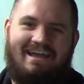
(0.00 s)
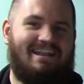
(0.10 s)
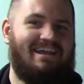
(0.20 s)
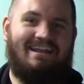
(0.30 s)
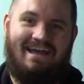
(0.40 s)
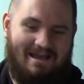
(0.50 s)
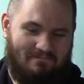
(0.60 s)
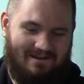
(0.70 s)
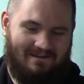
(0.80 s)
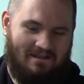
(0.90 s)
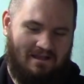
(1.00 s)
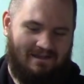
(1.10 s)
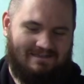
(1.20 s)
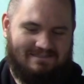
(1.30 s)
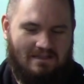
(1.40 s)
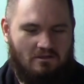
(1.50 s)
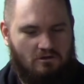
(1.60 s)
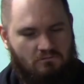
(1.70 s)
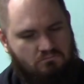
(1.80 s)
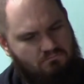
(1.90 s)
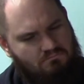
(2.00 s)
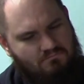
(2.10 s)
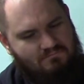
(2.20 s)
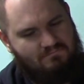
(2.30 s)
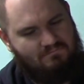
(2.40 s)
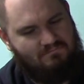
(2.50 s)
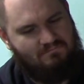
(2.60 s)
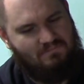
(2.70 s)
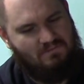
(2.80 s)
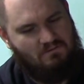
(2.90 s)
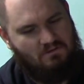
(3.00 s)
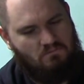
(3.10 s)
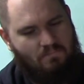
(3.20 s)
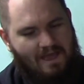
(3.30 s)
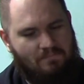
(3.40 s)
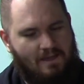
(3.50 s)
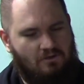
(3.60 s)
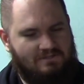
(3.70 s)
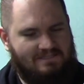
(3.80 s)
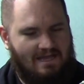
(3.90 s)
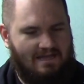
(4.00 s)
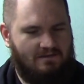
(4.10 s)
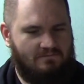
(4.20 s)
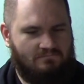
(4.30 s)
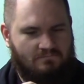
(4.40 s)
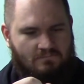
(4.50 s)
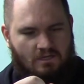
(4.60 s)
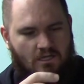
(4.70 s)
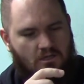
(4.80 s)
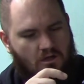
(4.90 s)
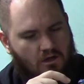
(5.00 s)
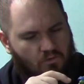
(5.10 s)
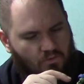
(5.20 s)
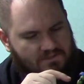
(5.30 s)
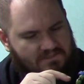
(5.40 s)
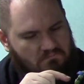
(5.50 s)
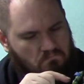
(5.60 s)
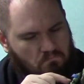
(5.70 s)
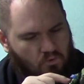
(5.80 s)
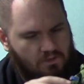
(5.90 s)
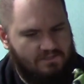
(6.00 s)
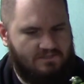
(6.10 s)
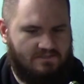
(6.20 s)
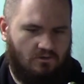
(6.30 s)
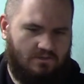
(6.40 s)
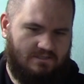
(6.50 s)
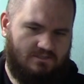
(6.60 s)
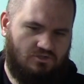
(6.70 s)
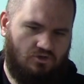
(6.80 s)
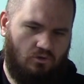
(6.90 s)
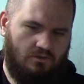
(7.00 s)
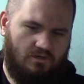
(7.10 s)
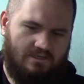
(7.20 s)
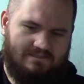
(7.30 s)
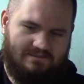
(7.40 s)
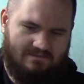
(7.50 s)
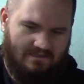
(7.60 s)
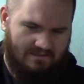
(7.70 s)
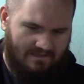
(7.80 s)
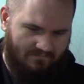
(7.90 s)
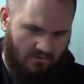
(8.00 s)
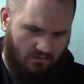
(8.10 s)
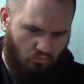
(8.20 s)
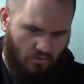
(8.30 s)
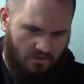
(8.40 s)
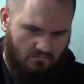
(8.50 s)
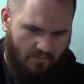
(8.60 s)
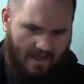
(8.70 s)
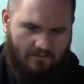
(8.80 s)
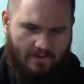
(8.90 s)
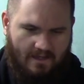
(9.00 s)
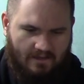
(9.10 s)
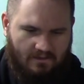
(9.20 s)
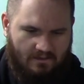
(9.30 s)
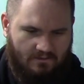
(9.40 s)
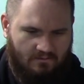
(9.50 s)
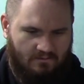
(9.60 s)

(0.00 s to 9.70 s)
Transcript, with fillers: That ain't happening. It's got a little. awesome though. Little backpack on the side, along with some bullets on his shoulder. He does have a weird backpack and.